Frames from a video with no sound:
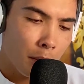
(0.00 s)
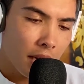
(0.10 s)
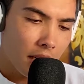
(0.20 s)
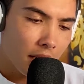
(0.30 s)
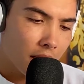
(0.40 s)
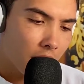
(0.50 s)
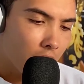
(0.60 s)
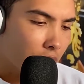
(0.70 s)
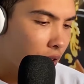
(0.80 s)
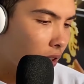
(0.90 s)
Being a good
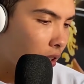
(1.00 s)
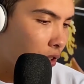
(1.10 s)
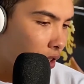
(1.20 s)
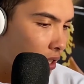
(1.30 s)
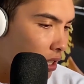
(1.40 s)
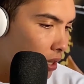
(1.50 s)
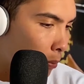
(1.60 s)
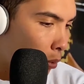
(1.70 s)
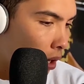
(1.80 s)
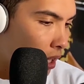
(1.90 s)
listener is just as
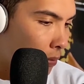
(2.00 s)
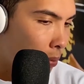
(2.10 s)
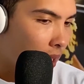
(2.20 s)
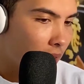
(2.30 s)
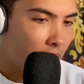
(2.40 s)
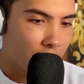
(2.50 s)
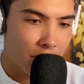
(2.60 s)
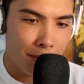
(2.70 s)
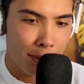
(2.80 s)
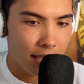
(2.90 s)
important as being a good
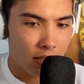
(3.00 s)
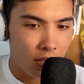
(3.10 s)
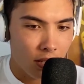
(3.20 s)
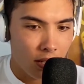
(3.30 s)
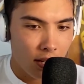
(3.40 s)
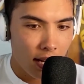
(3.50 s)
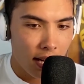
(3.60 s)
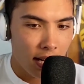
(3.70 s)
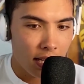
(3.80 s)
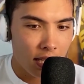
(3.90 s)
speaker.
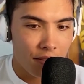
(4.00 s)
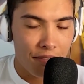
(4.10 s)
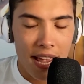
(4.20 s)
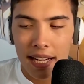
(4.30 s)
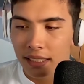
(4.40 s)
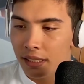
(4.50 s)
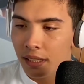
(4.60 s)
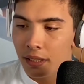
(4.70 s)
And in fact,